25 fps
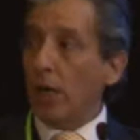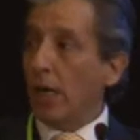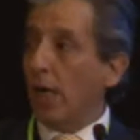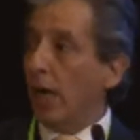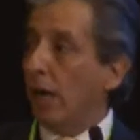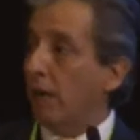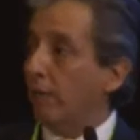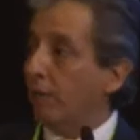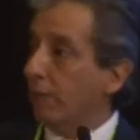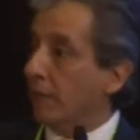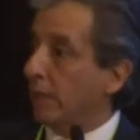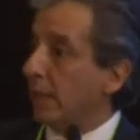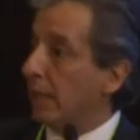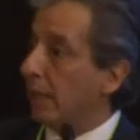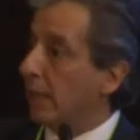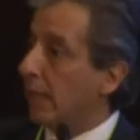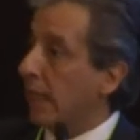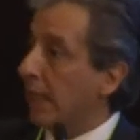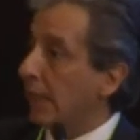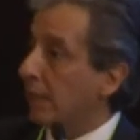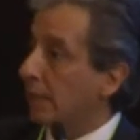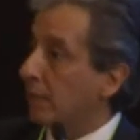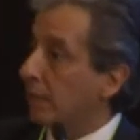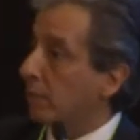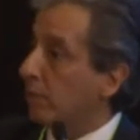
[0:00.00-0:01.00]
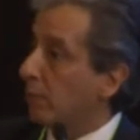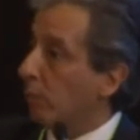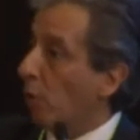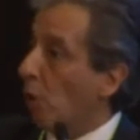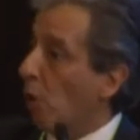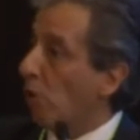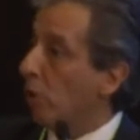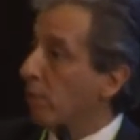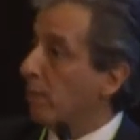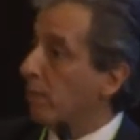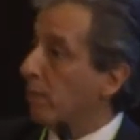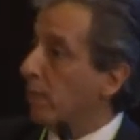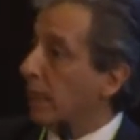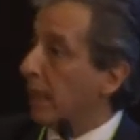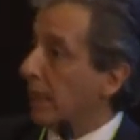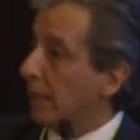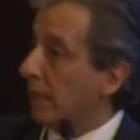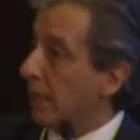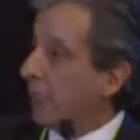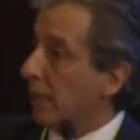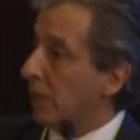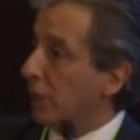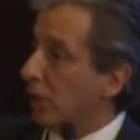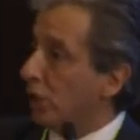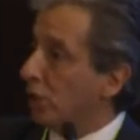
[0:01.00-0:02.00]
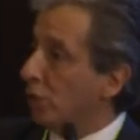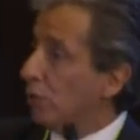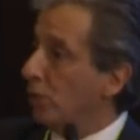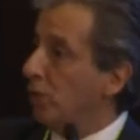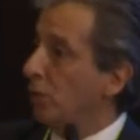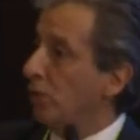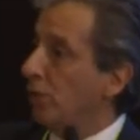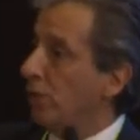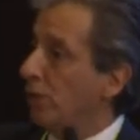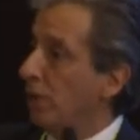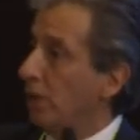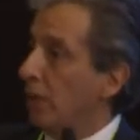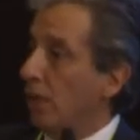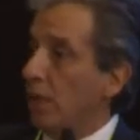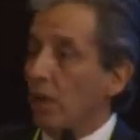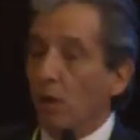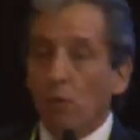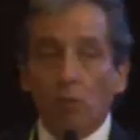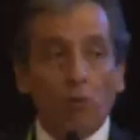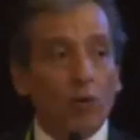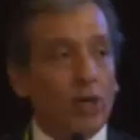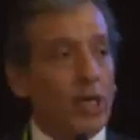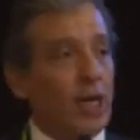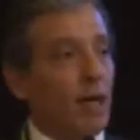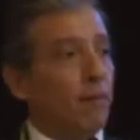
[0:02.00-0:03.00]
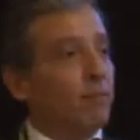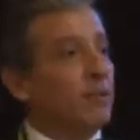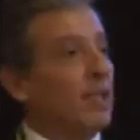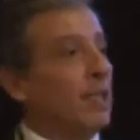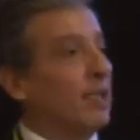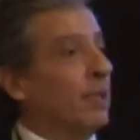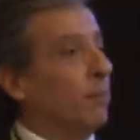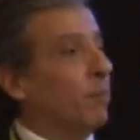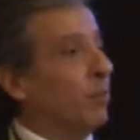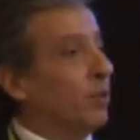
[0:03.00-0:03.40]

have the next Bonn meeting in June. We have the